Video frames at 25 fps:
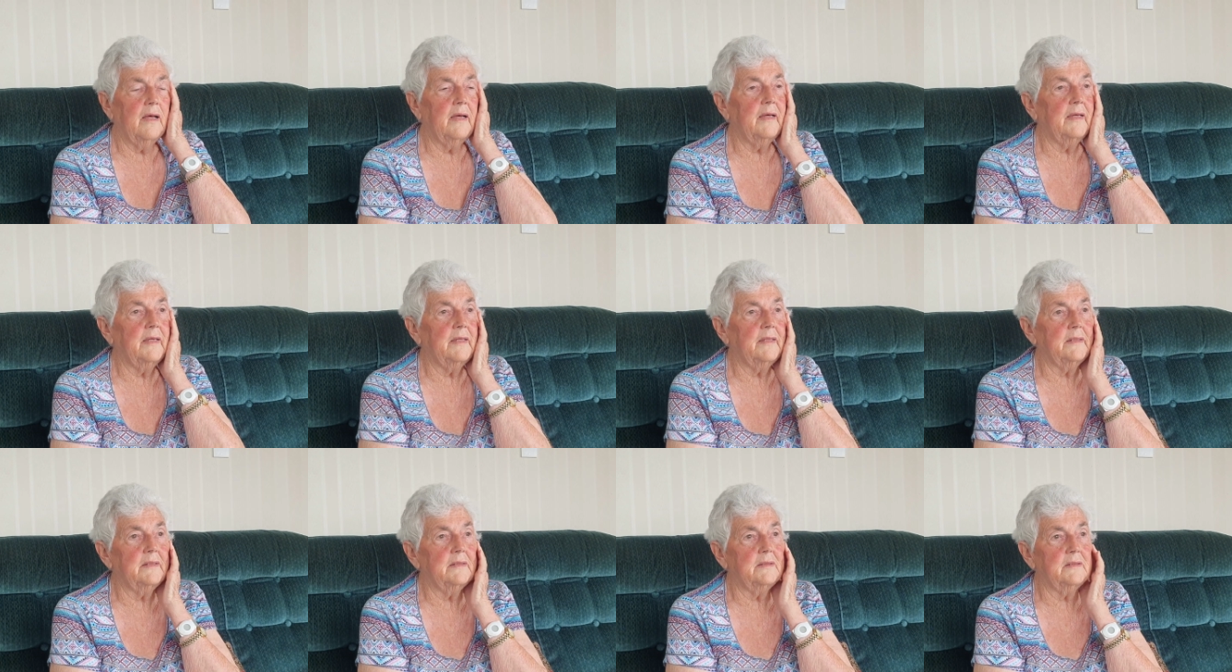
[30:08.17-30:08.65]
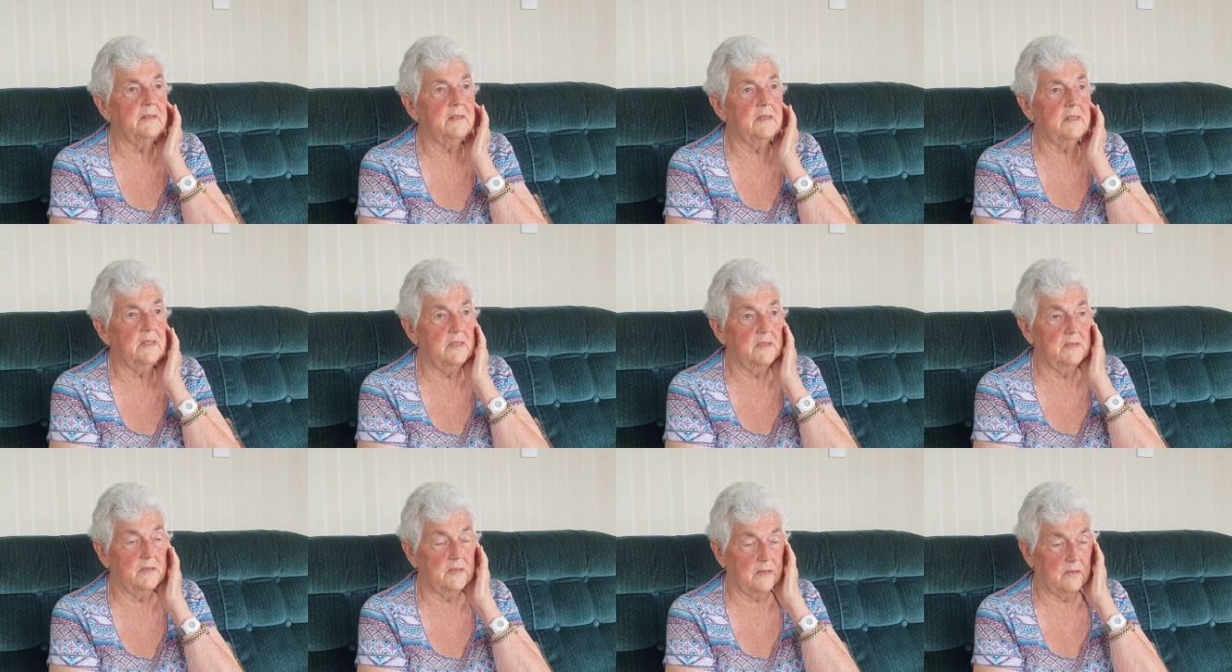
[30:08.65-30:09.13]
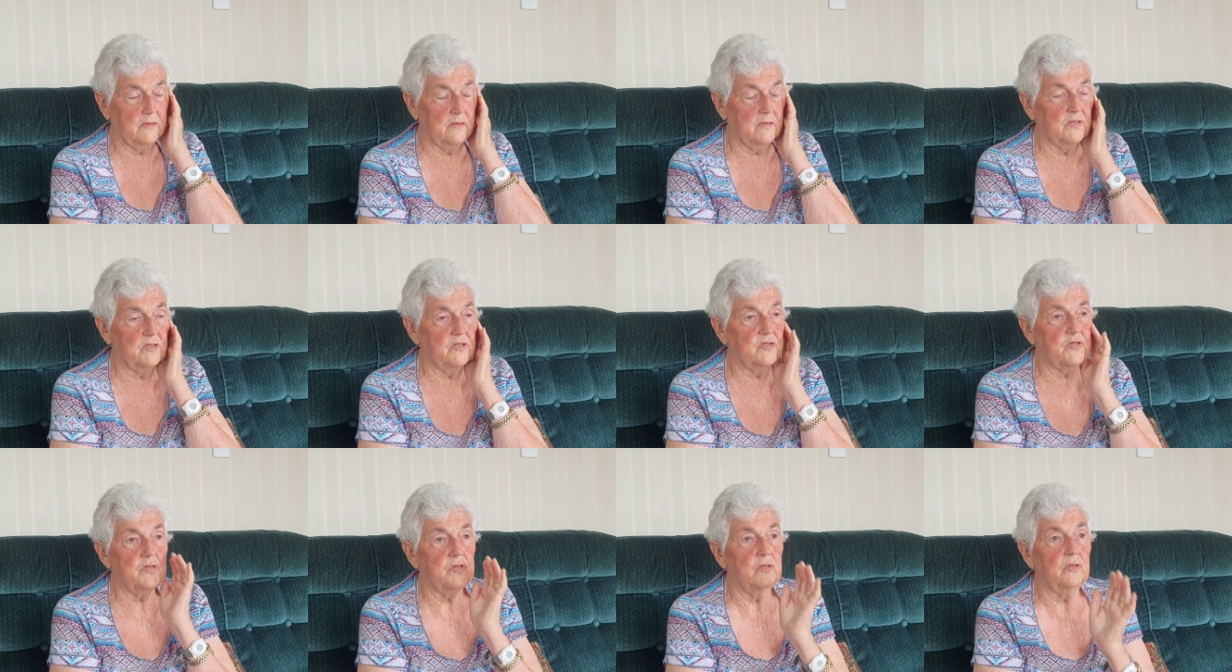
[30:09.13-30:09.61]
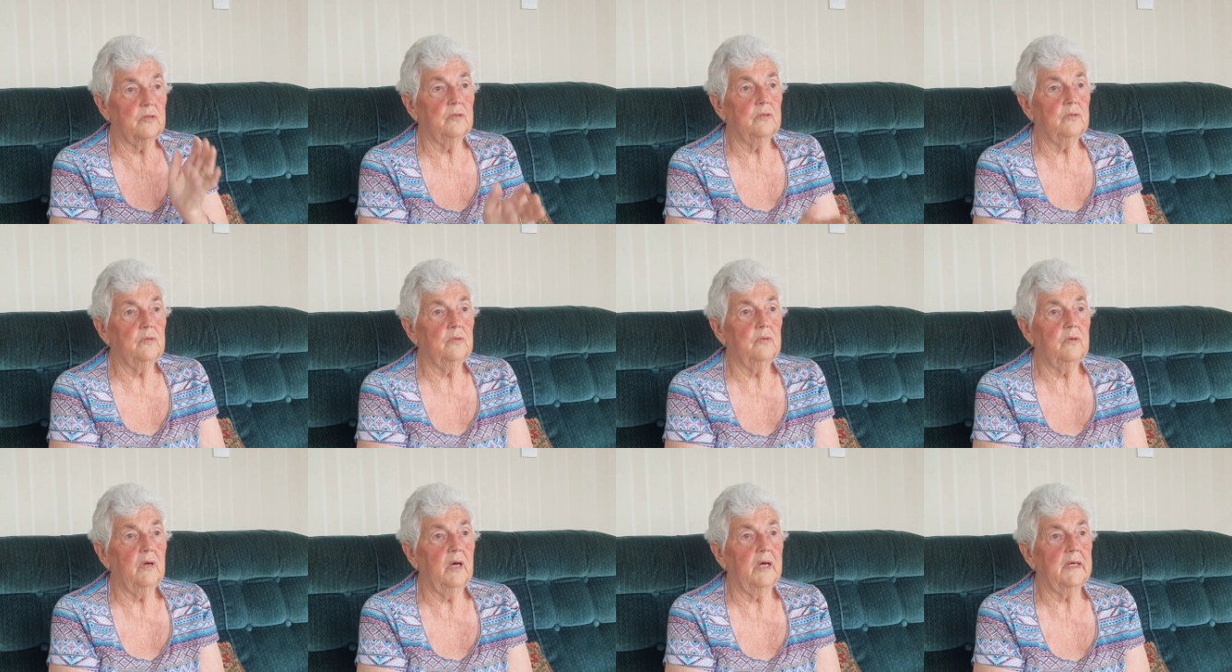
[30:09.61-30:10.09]
And he's got
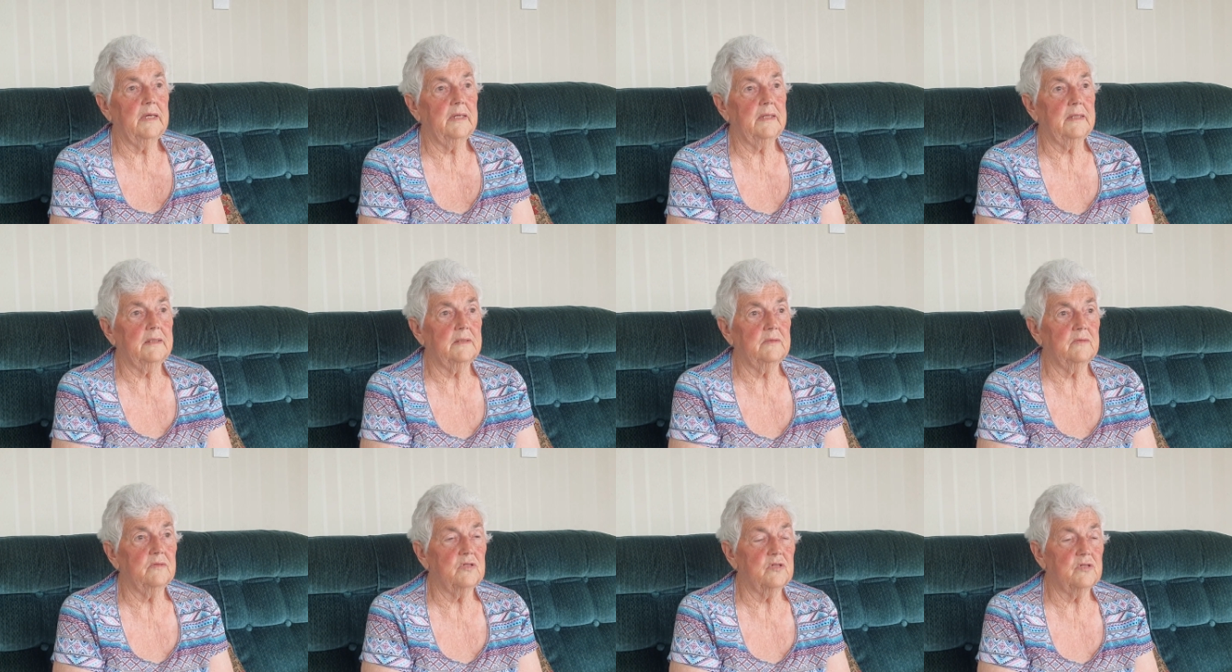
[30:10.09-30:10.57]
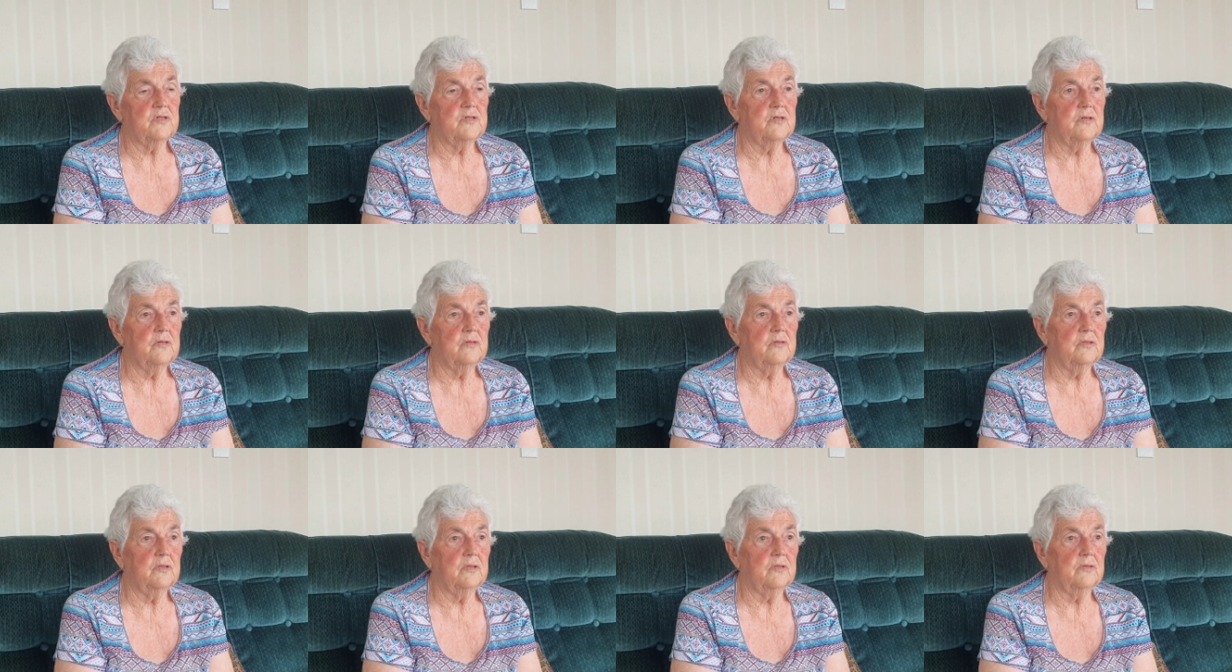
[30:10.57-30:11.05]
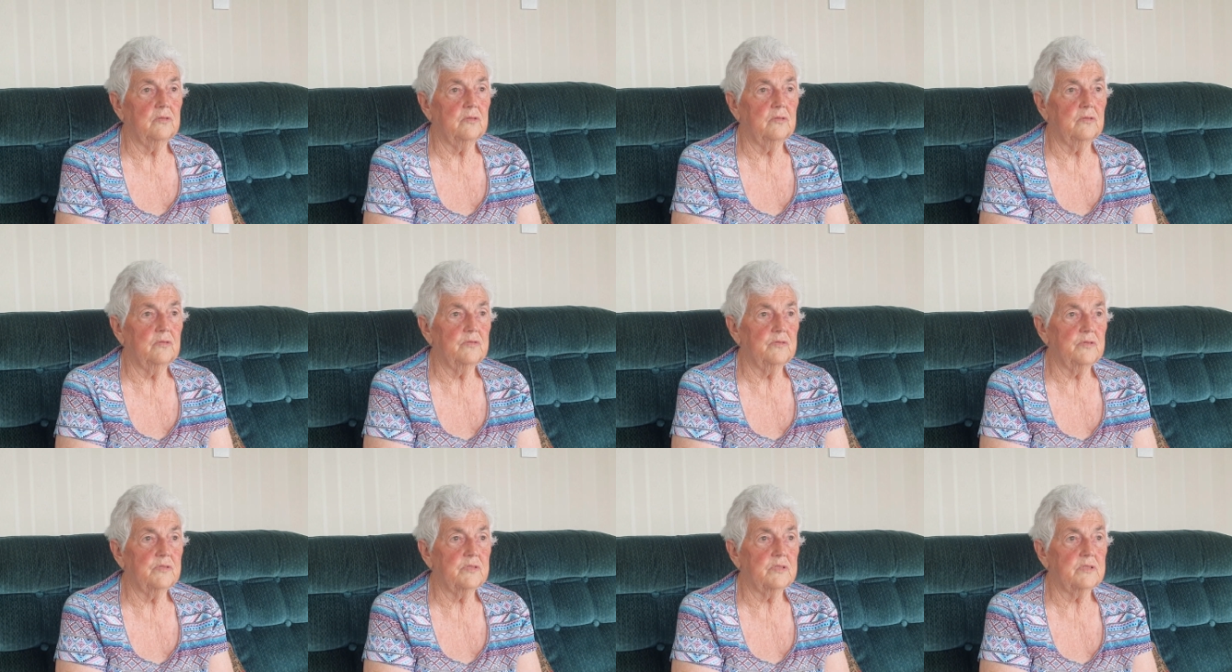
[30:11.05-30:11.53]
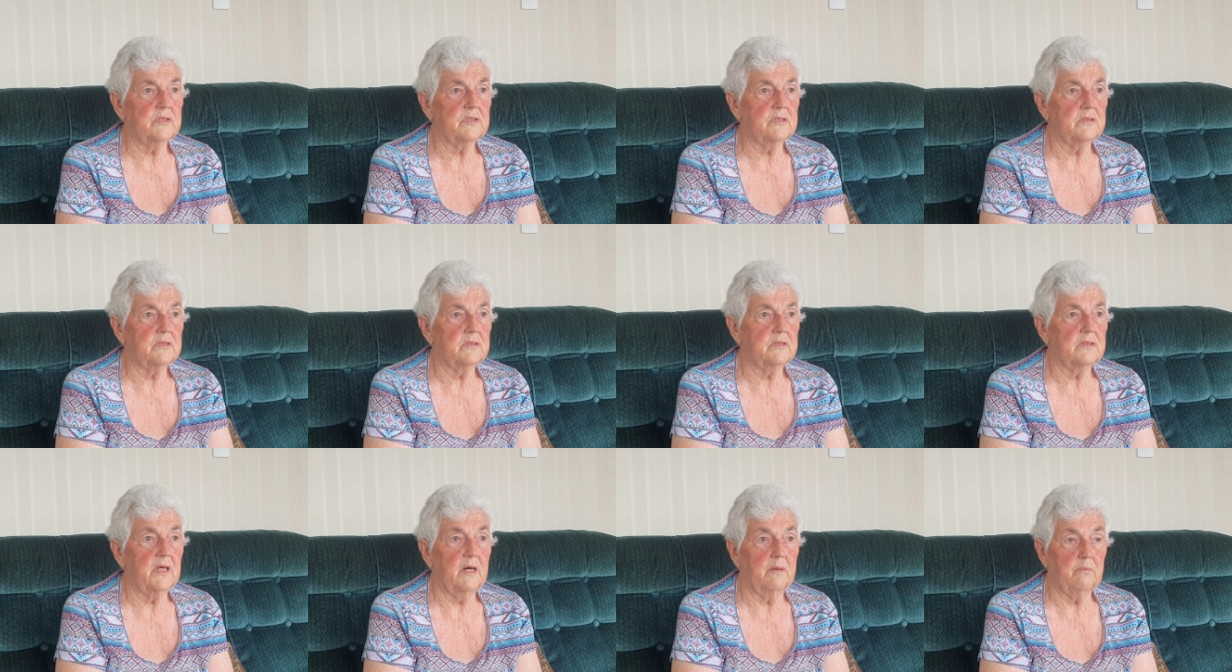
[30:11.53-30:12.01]
two and the two girls,
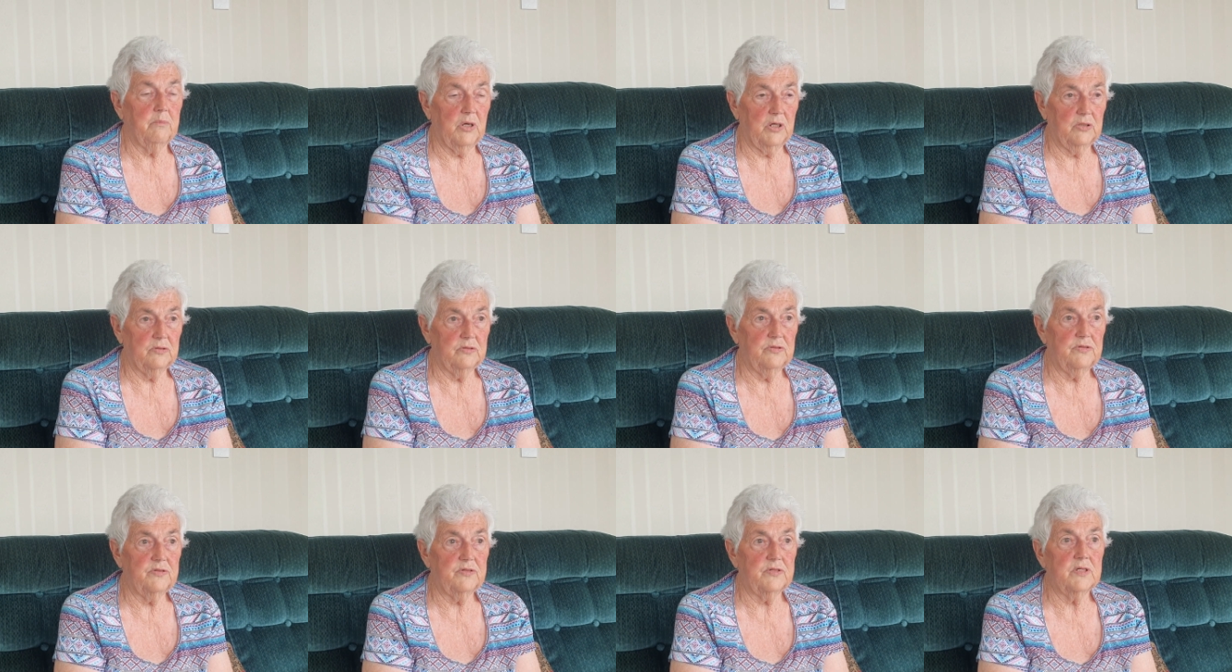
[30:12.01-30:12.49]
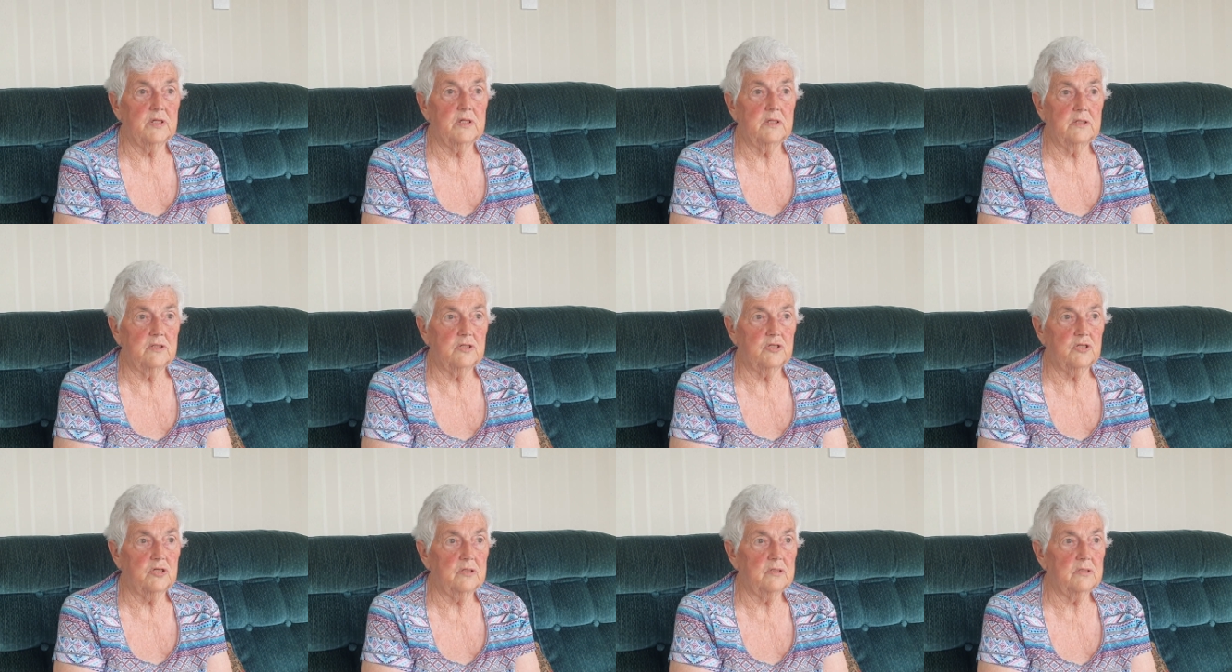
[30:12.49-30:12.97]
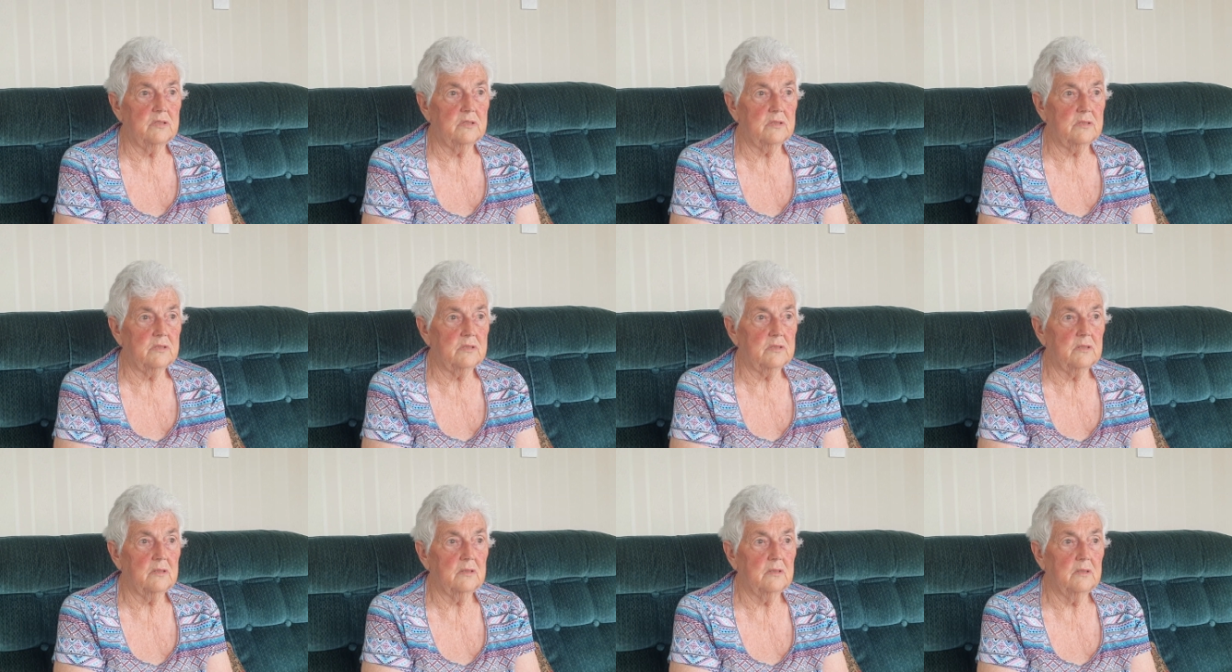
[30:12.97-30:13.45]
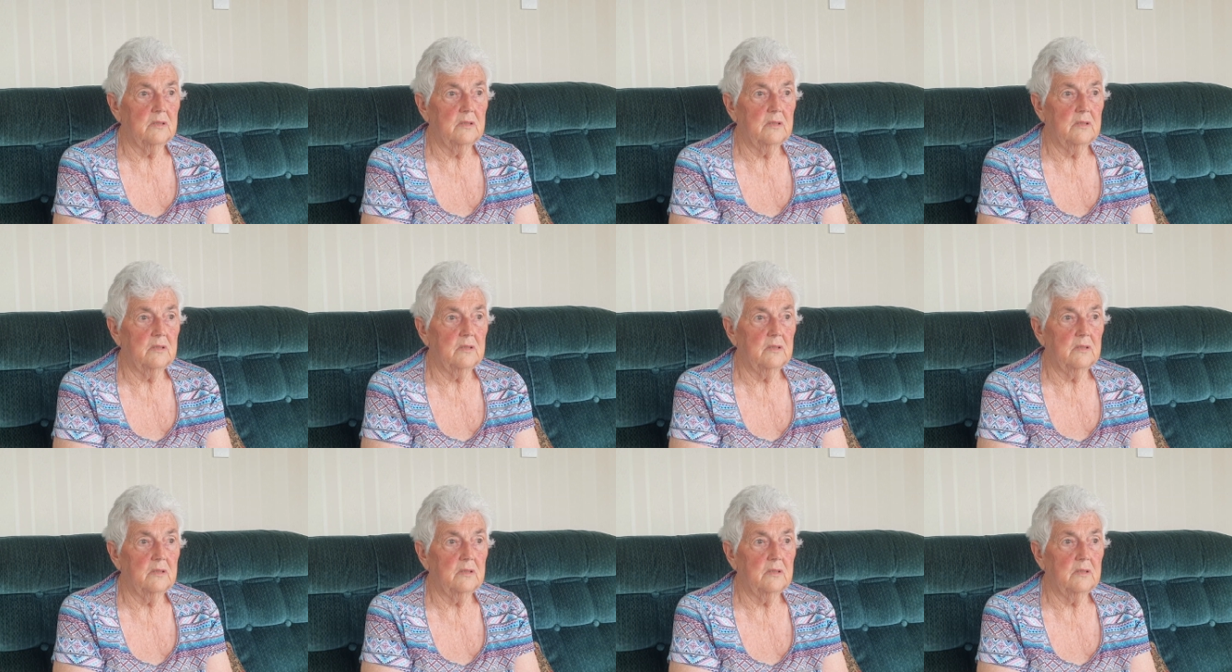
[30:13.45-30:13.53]
they're both teachers